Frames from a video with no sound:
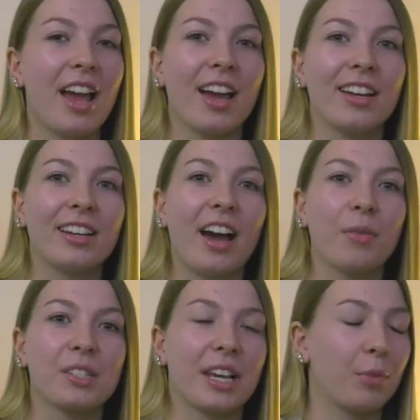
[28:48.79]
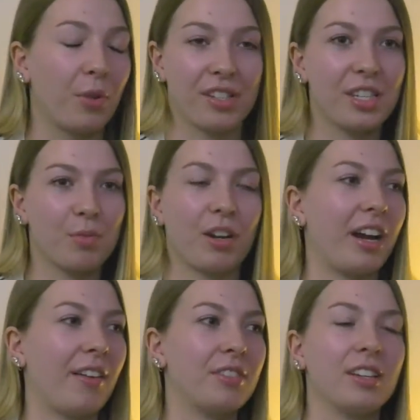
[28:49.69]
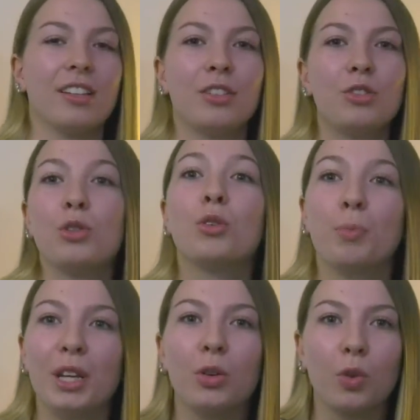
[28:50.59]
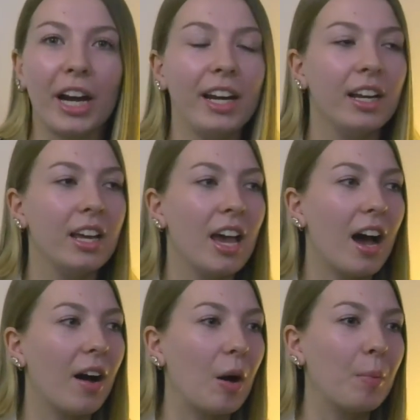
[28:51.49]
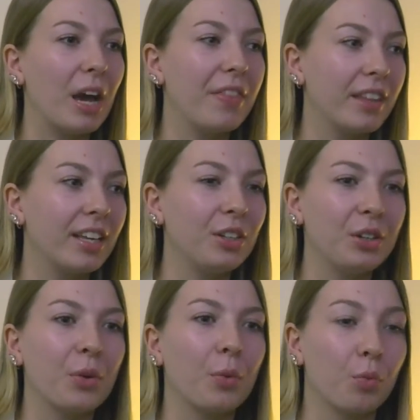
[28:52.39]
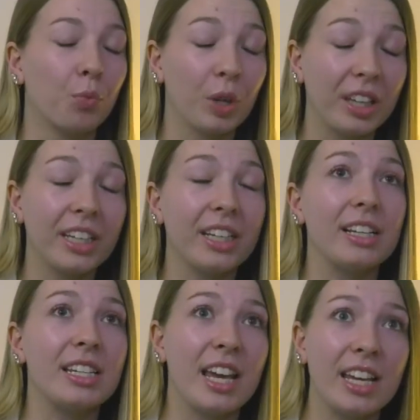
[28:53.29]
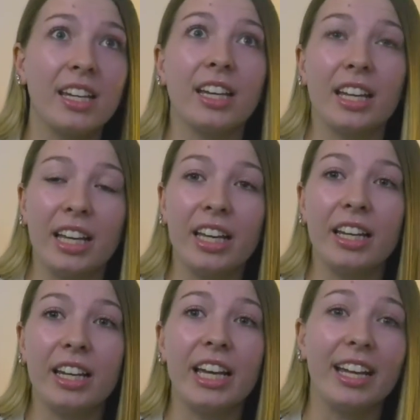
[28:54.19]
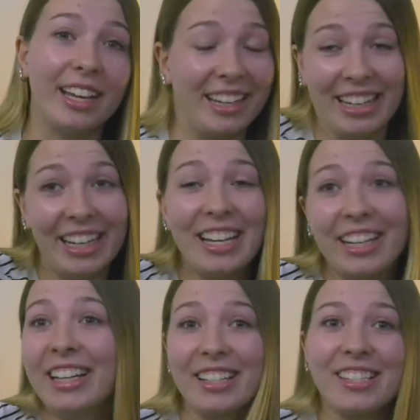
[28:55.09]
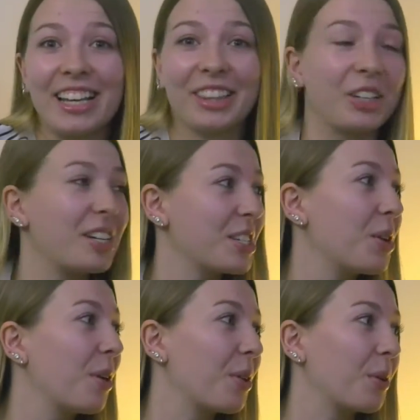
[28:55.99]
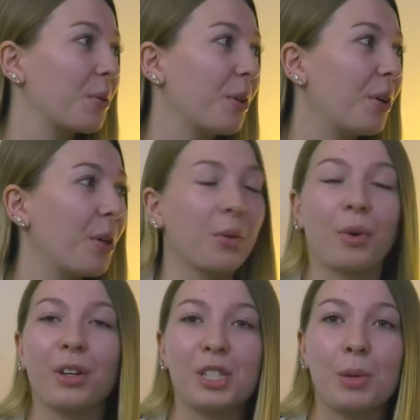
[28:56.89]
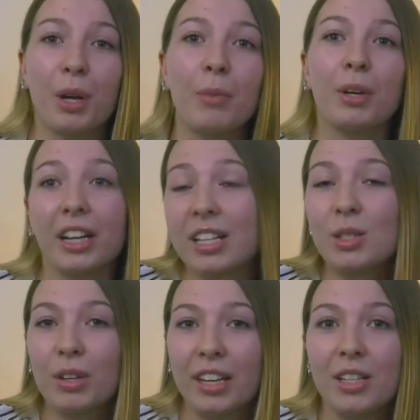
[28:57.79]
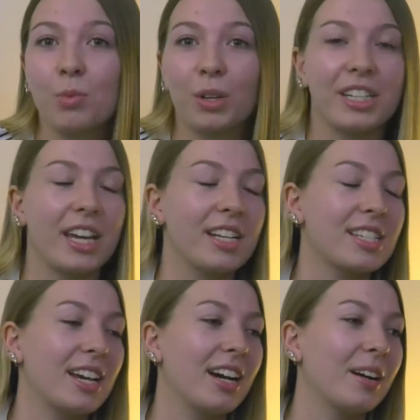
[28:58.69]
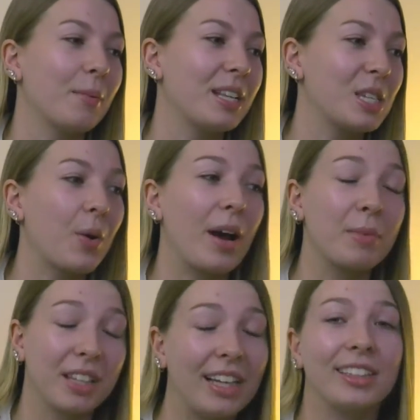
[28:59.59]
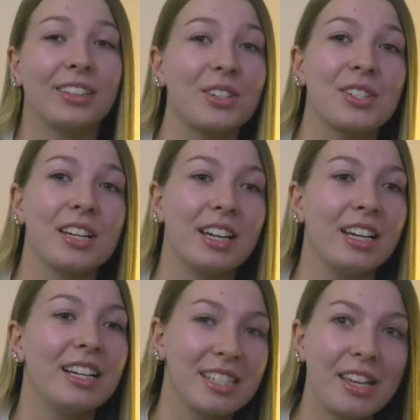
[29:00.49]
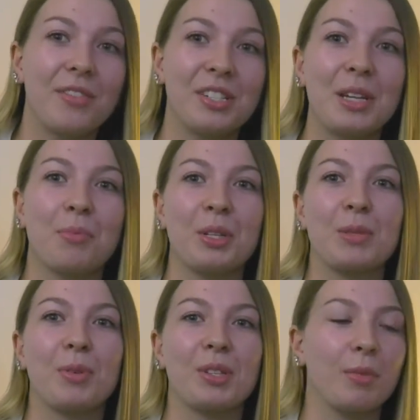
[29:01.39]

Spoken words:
And I was like, well, this is what I have to do to be great. And then, really taking it in, it is. Like, there is no other words to put it, but it is what it takes. And so I'm glad that there's 17 principles.